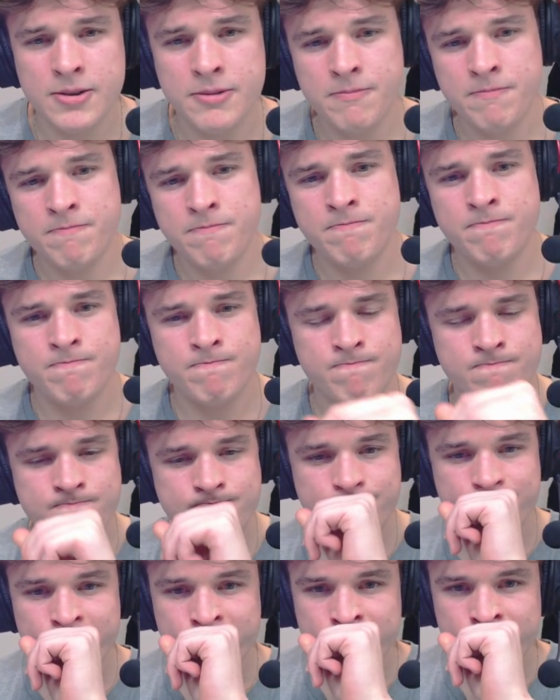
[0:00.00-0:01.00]

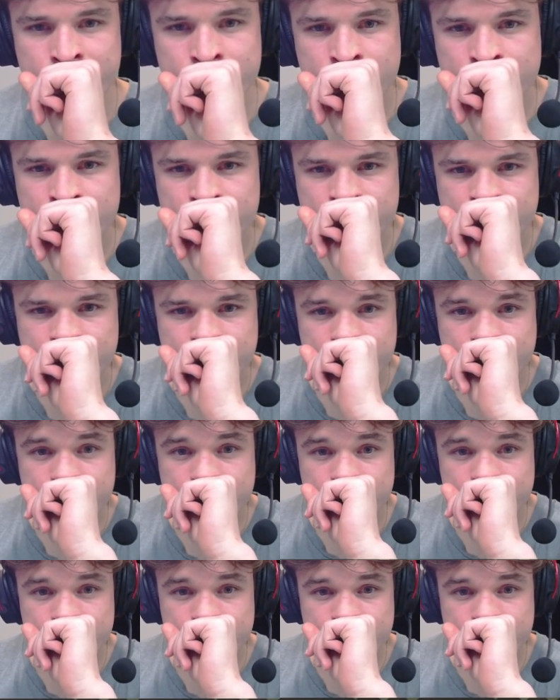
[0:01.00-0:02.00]

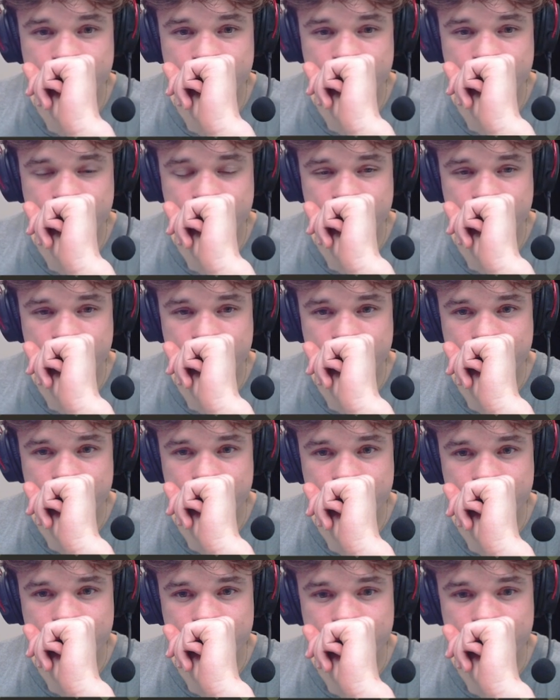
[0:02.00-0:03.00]

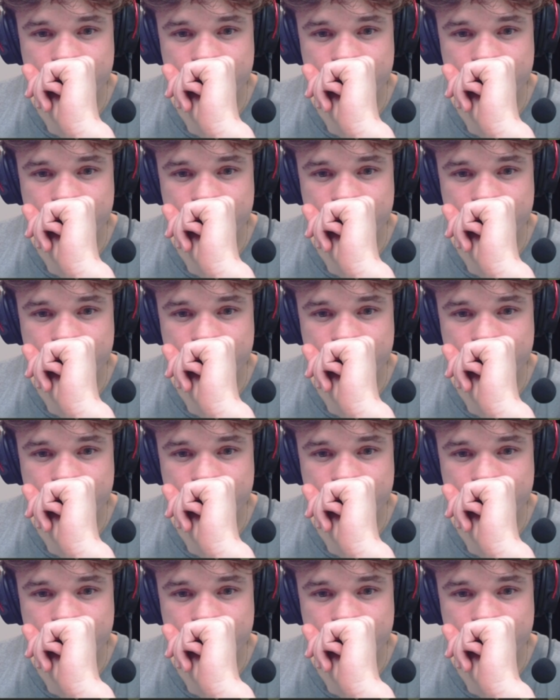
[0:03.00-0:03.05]
Nobody speaks.